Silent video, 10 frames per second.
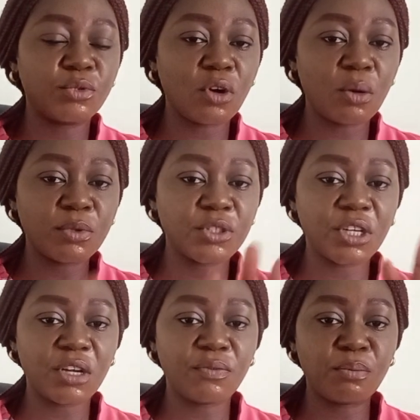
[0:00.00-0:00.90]
top
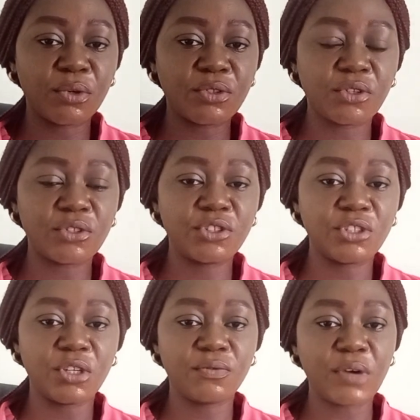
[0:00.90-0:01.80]
shelf, bottom
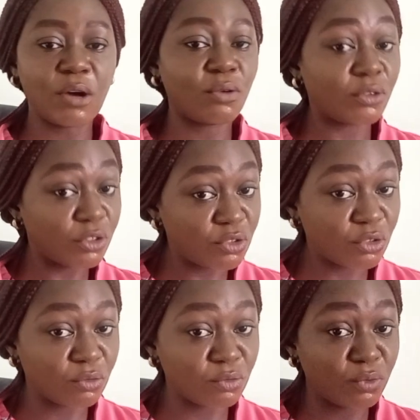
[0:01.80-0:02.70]
shelf, according
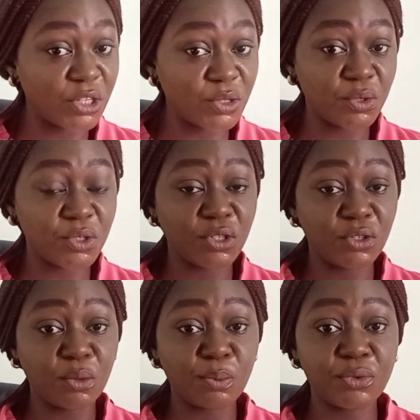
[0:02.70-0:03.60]
to ways written
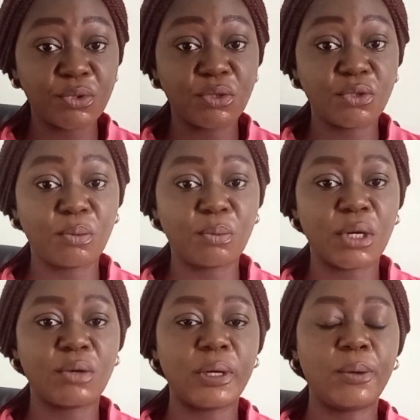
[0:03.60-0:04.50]
in your procedure
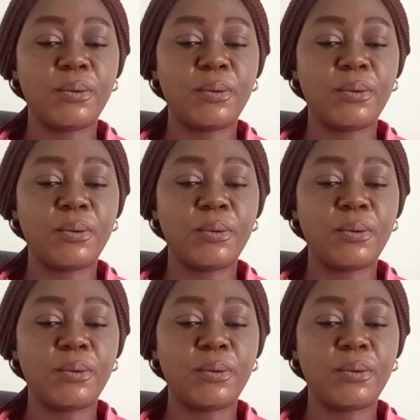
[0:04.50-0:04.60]
manner.